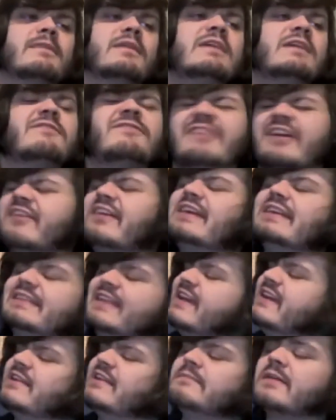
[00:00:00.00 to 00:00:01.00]
very
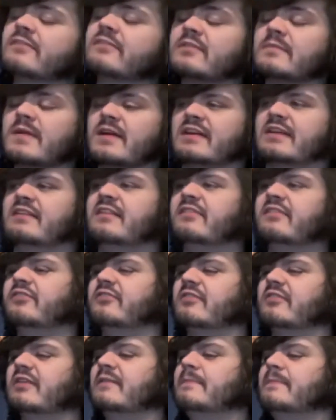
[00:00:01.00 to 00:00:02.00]
late in Mesoamerican
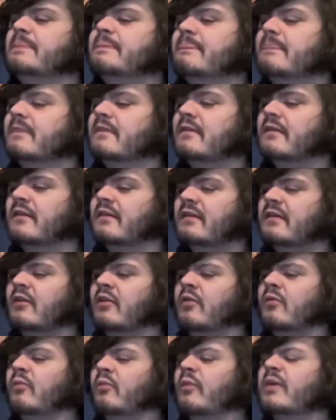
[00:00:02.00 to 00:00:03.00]
history,
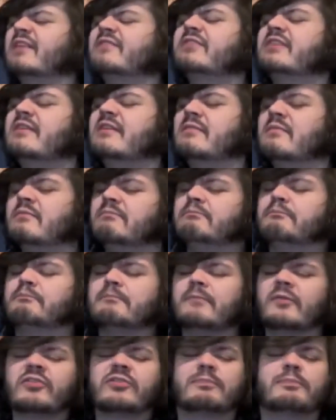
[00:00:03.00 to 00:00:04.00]
one of the
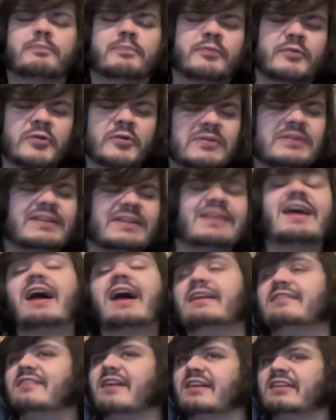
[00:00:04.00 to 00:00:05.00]
most brutally
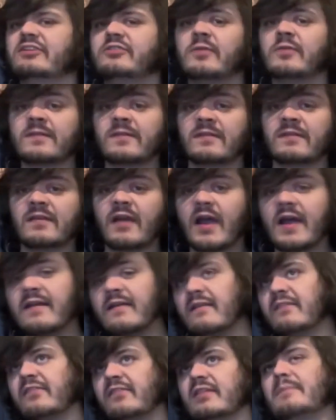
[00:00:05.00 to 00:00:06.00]
idolatrous
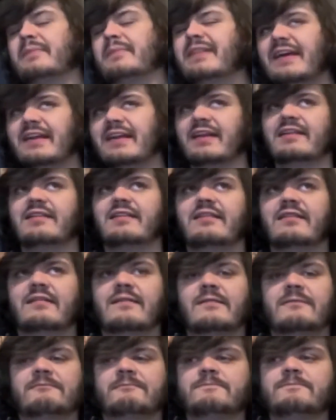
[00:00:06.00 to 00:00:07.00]
societies on the planet,
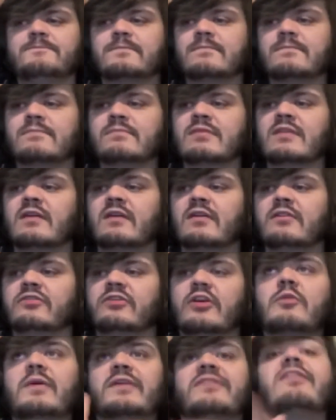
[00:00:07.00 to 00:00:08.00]

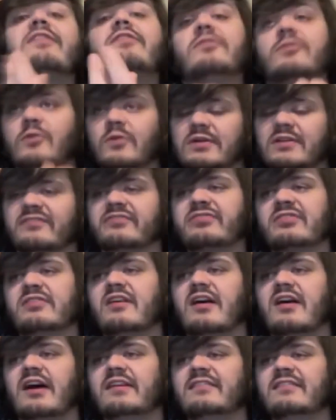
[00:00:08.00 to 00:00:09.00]
there was a school of
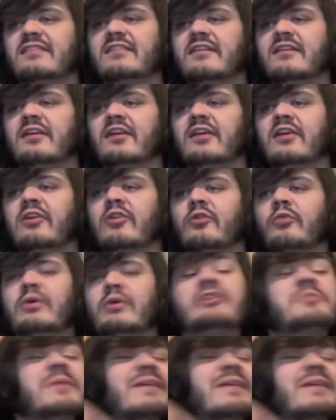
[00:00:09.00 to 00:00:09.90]
thought which